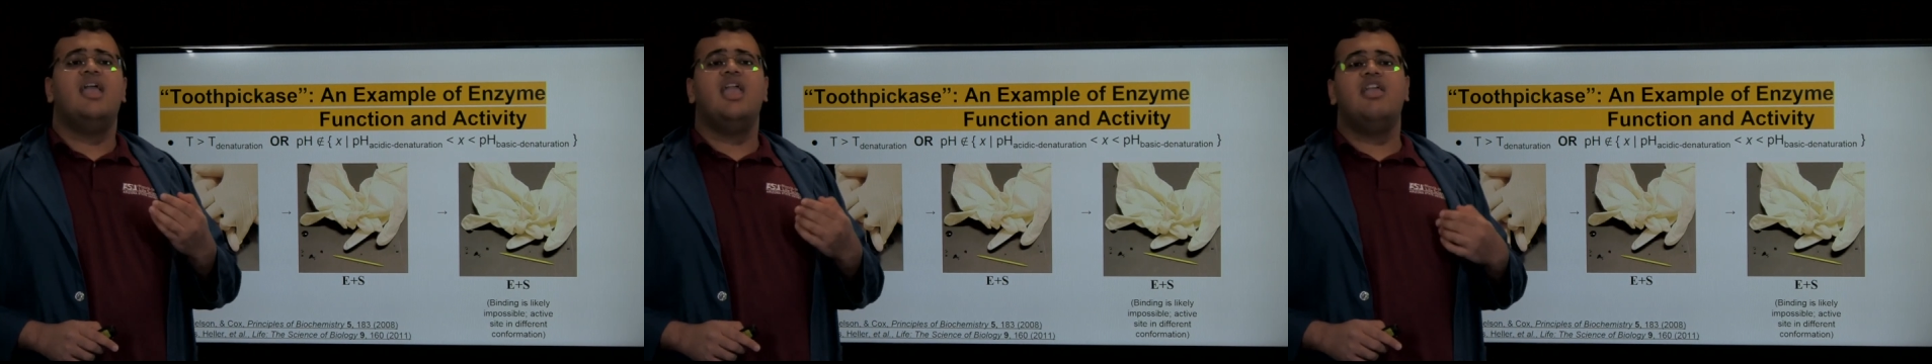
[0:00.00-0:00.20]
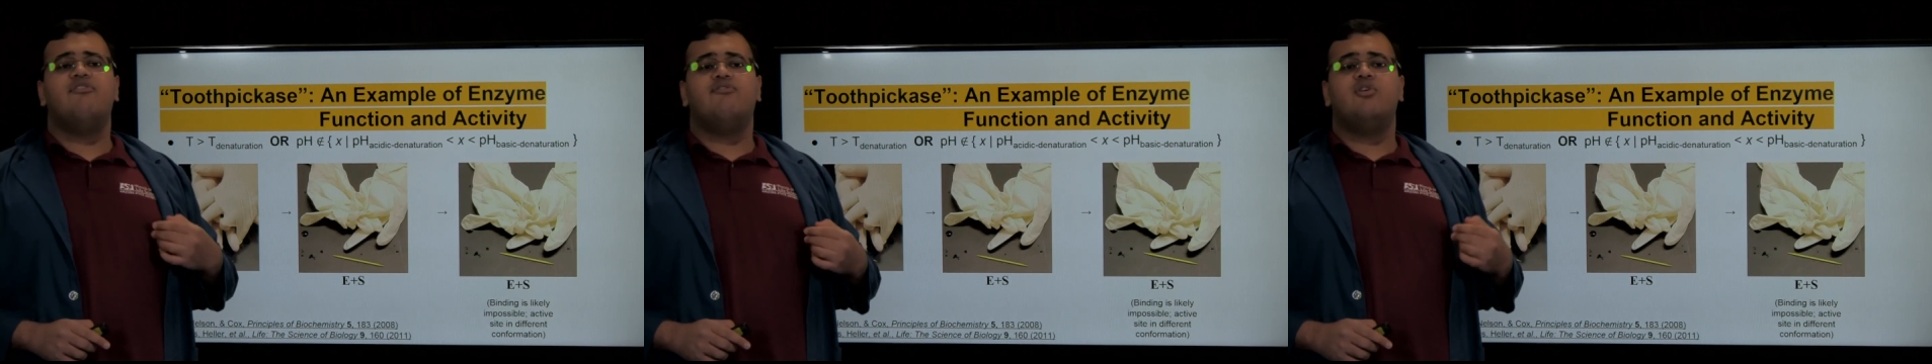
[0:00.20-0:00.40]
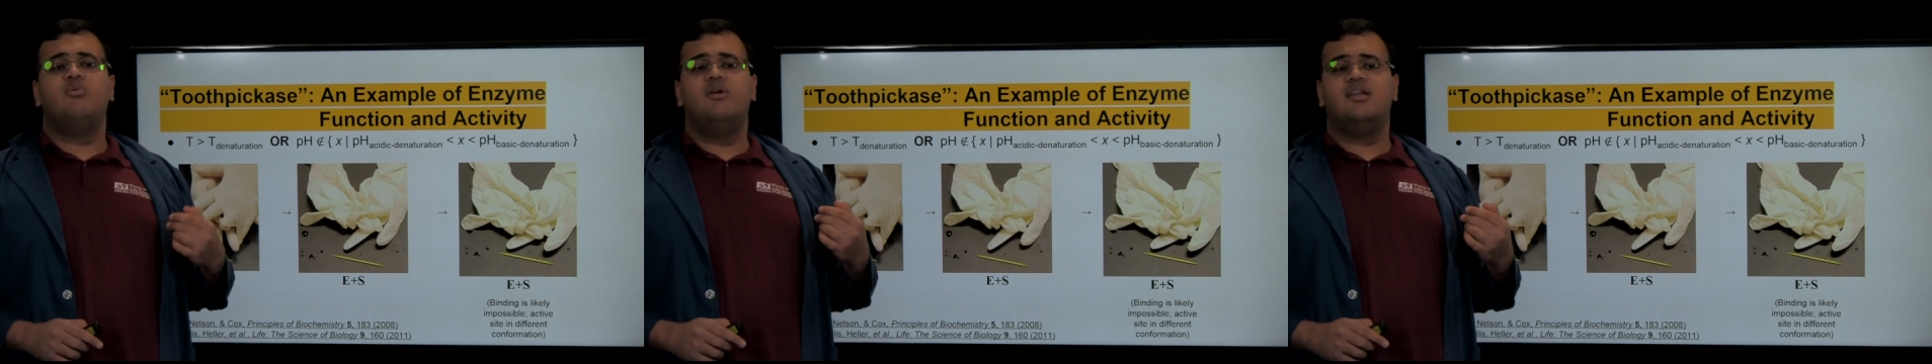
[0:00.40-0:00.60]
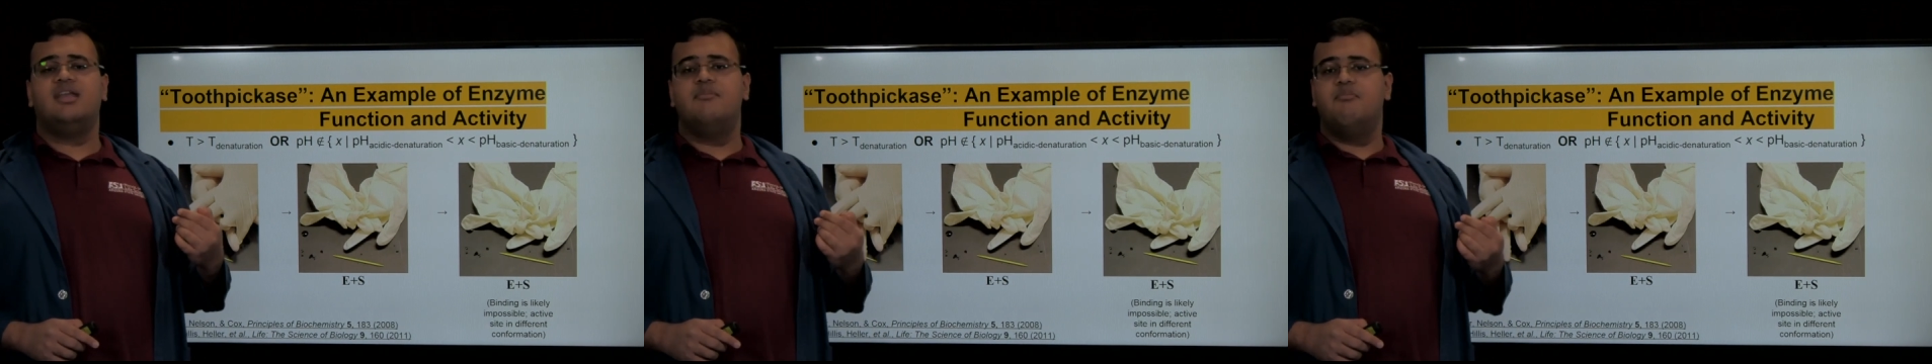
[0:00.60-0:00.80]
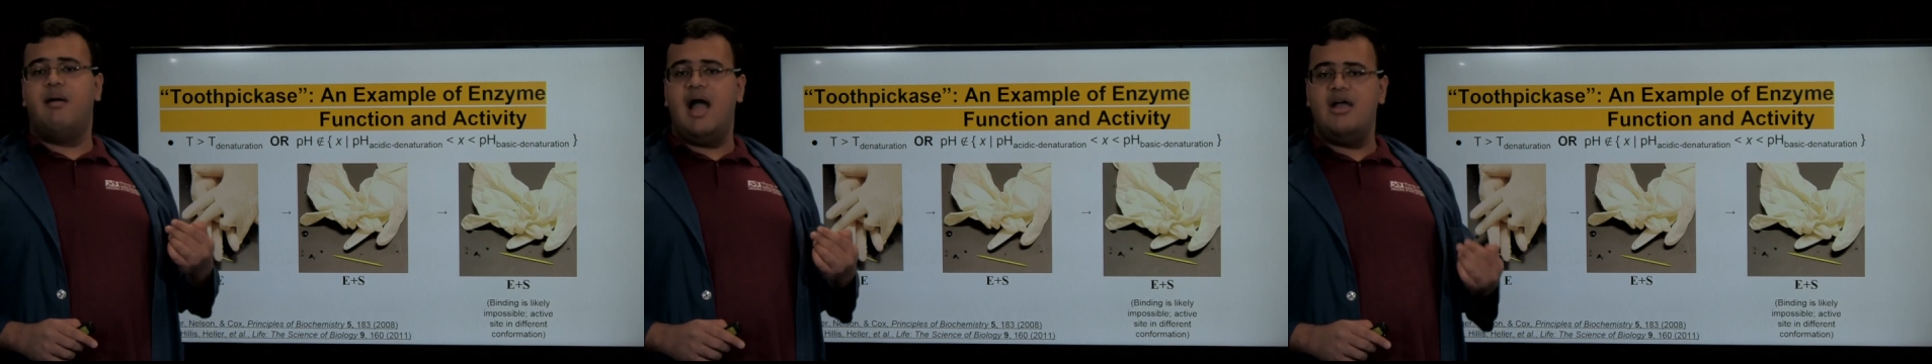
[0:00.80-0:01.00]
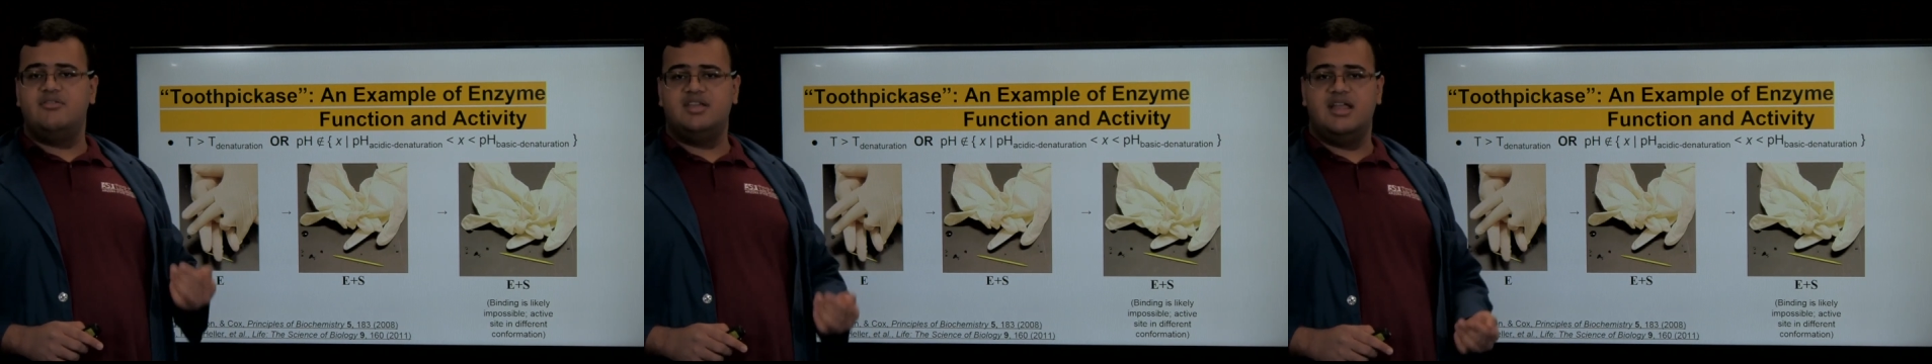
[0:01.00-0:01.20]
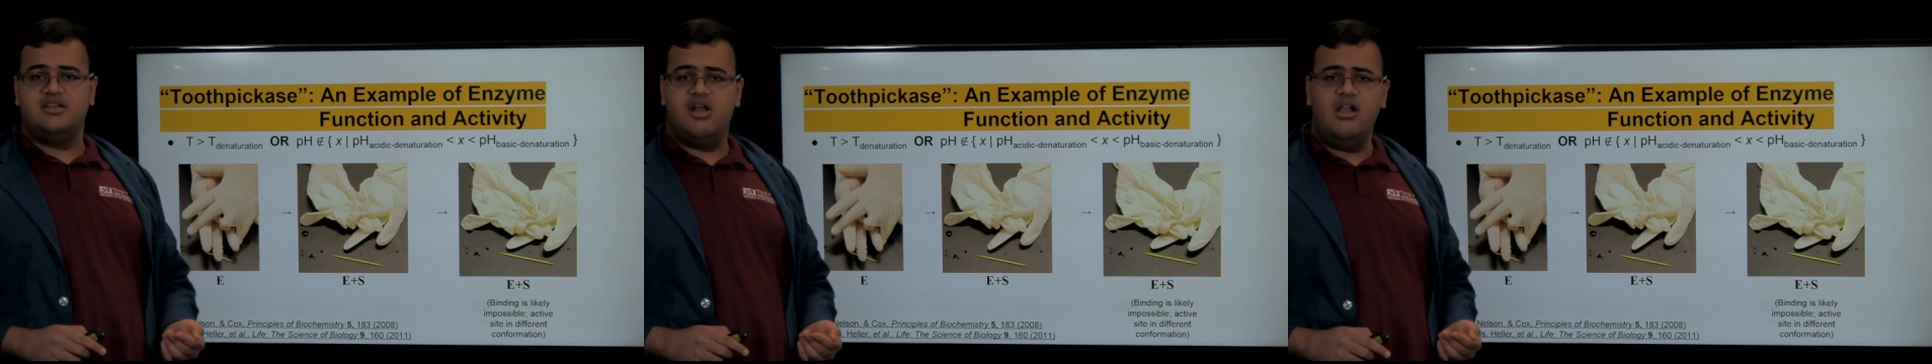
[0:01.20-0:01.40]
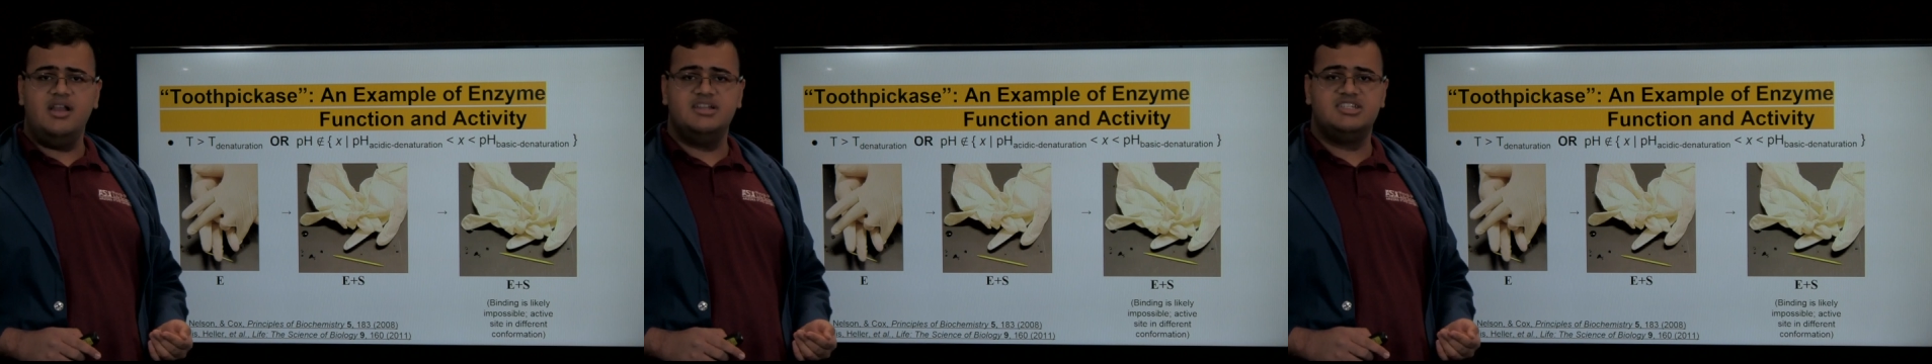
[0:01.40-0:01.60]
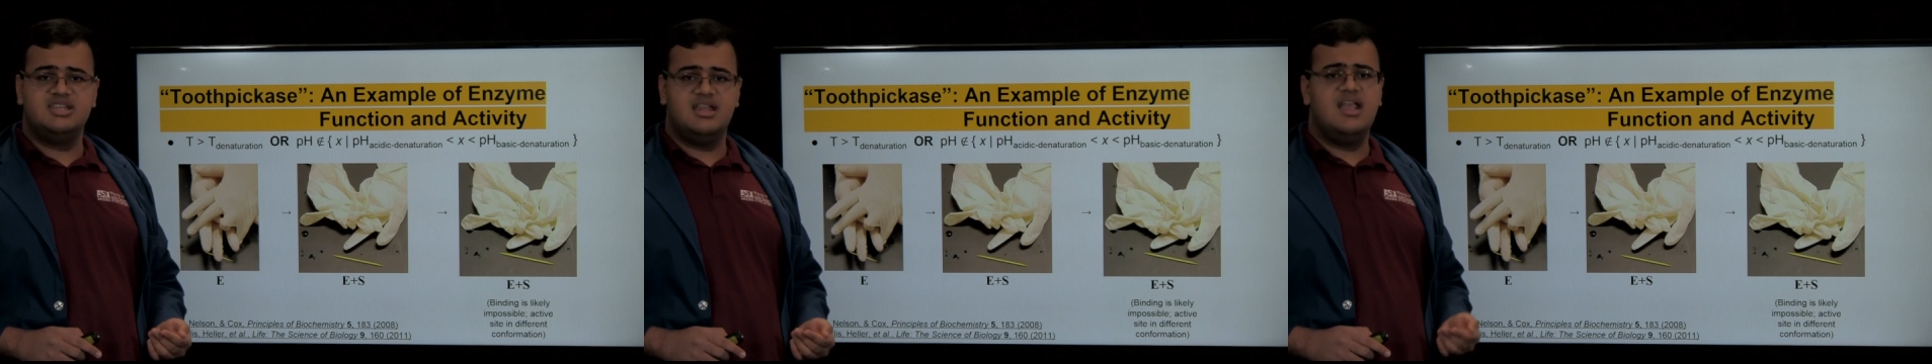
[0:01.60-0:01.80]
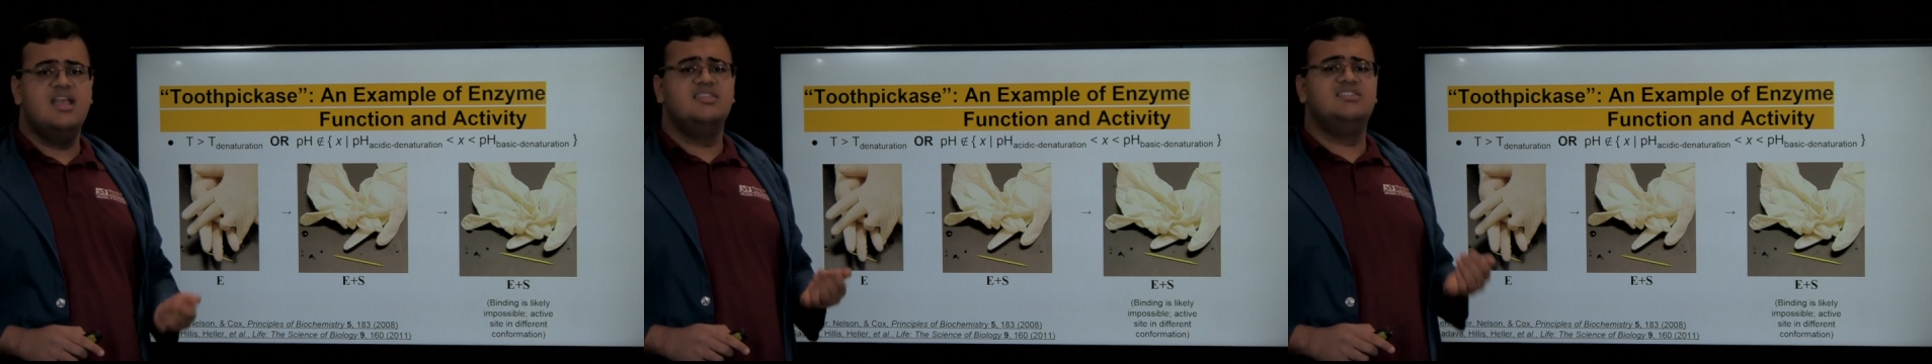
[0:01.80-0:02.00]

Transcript: if you work in biotechnology,